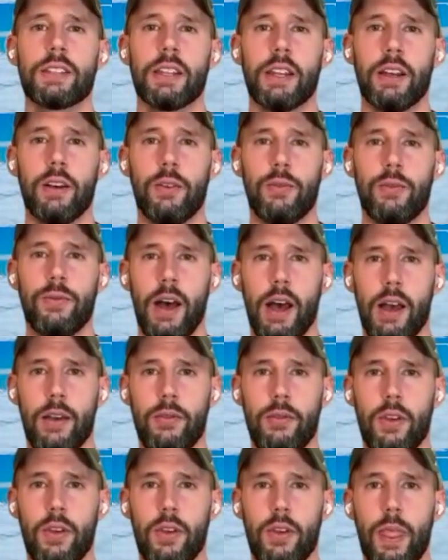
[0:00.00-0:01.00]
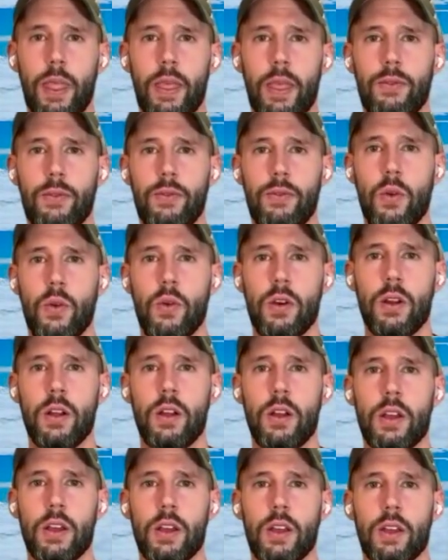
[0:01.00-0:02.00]
Exhale. 5,
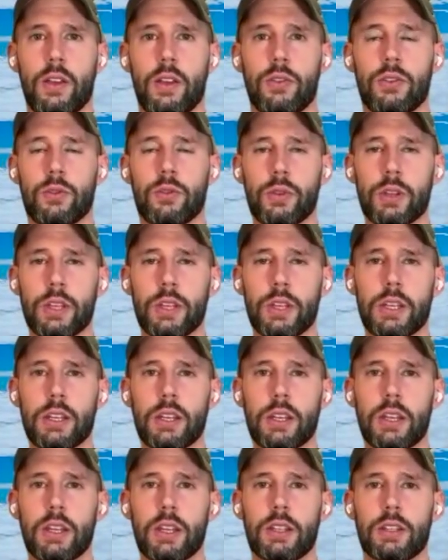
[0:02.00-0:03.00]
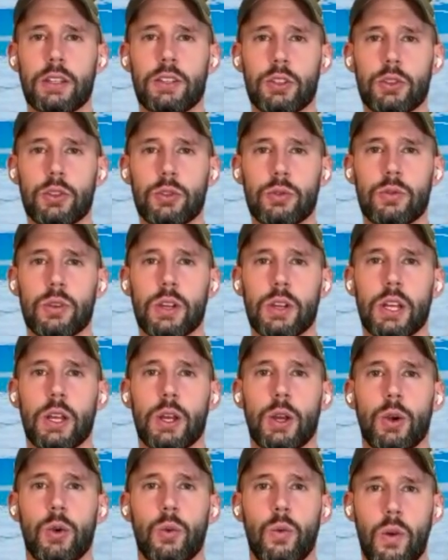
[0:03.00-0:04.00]
4, 3, 2,
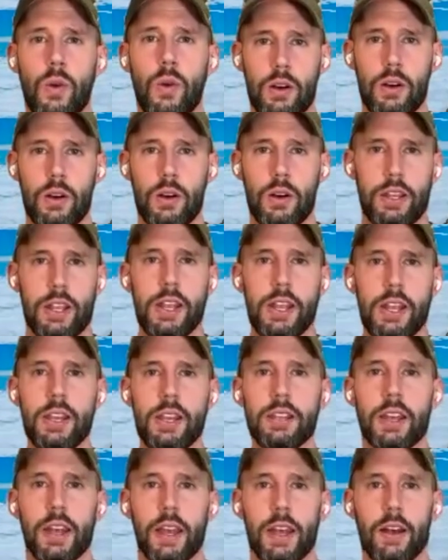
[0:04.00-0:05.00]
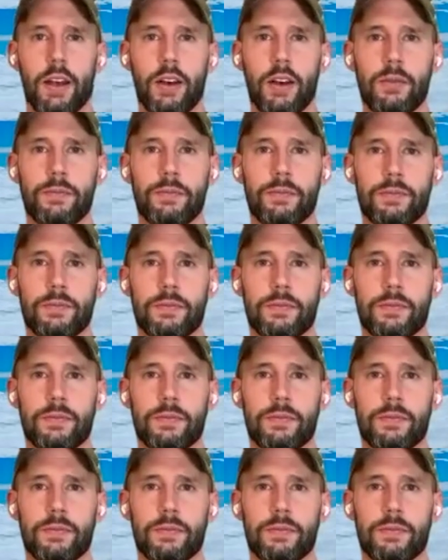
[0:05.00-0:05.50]
1. Inhale.